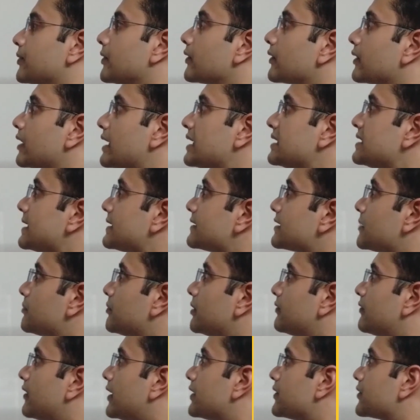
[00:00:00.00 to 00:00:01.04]
grades and simplify
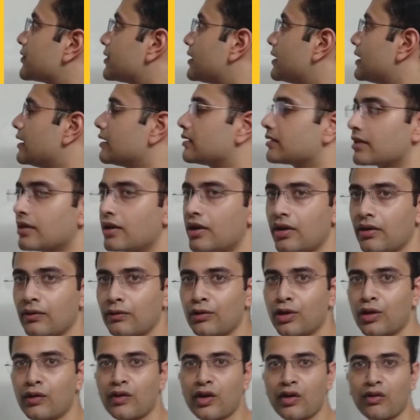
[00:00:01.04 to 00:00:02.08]
your studies.
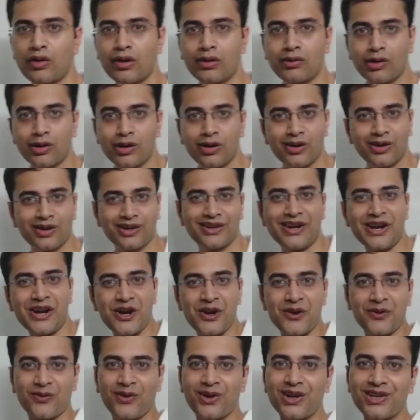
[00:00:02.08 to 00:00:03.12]
Whoa.
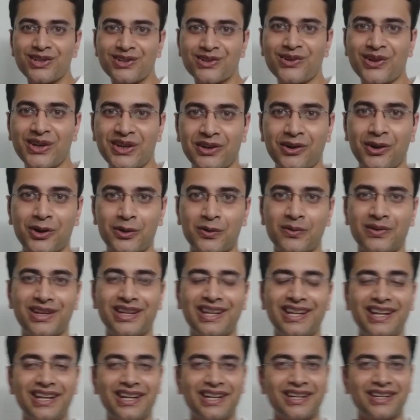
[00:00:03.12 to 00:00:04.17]
What is going on over
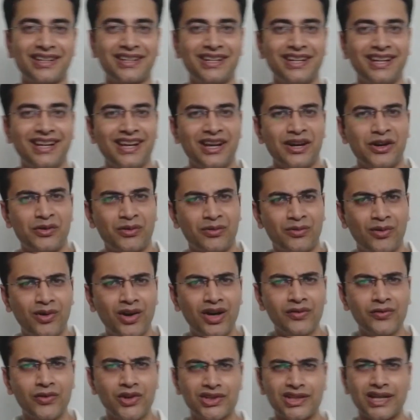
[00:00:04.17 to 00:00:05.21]
here? What
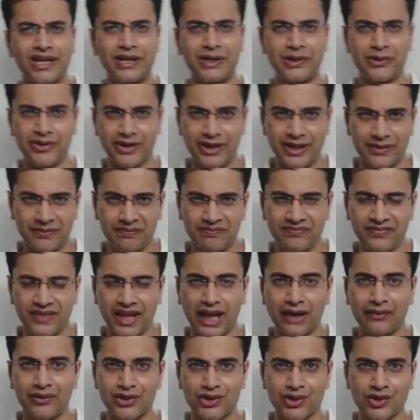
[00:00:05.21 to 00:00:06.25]
was I doing? I
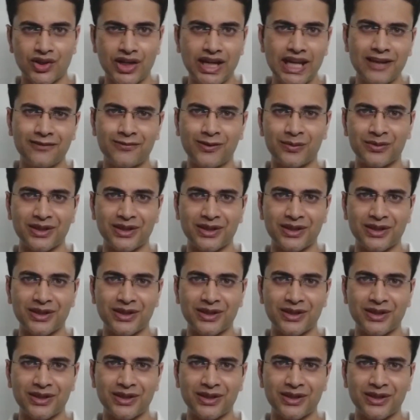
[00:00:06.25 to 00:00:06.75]
was reading from the